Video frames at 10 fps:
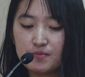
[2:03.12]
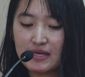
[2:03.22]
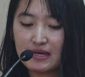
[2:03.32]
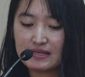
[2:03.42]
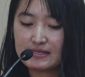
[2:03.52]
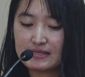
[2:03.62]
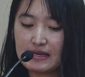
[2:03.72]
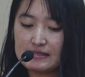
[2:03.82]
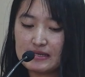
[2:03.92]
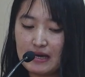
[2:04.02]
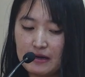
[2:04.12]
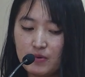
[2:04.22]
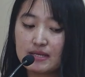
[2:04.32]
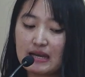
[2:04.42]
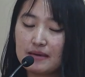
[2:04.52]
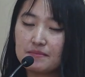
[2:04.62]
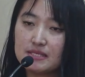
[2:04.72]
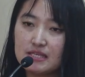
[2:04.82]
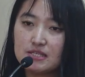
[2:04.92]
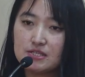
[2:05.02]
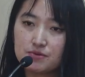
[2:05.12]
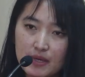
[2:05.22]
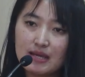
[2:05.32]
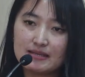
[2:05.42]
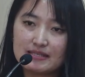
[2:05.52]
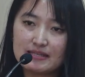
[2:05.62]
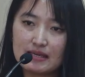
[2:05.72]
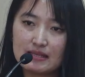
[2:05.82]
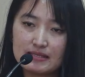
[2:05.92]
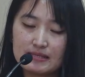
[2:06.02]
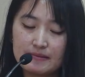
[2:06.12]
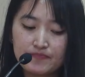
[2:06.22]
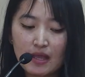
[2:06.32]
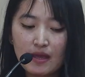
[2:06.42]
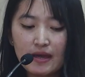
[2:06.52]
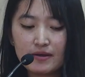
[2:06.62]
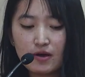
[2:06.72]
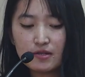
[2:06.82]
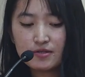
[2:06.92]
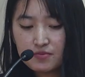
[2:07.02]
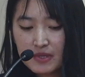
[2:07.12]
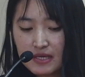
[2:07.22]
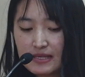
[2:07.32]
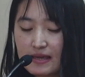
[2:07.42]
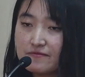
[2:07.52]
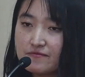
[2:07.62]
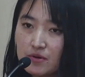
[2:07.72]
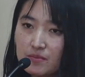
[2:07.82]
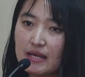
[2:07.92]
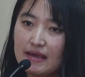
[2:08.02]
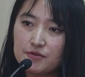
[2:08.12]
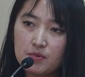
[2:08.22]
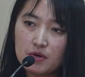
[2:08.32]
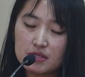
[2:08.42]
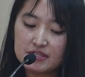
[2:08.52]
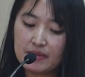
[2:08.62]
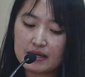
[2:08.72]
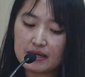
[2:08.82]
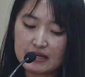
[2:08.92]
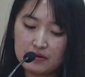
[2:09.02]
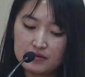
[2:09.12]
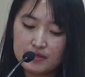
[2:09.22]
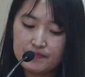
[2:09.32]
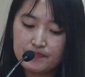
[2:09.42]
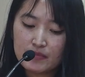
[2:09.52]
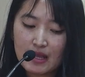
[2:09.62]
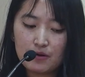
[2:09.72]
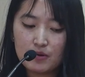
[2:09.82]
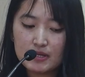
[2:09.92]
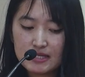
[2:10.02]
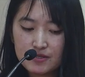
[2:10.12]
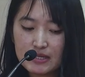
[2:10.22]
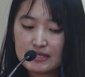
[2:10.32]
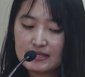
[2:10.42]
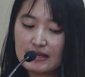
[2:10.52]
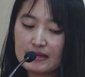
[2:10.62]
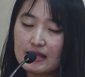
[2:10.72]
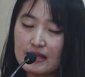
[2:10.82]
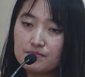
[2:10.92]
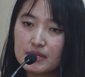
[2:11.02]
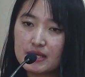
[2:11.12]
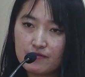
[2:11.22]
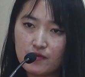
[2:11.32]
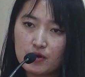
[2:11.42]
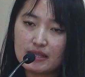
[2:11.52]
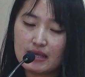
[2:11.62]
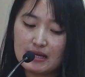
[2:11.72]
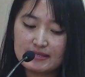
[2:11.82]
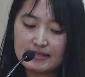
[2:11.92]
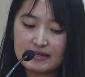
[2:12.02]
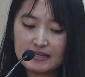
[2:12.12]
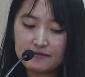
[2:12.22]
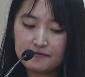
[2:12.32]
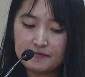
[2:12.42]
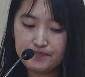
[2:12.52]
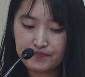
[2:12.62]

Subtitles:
me understand what climate change really entails? And also, because I come from an anthropology background, I wanted to understand and bring forth the alternative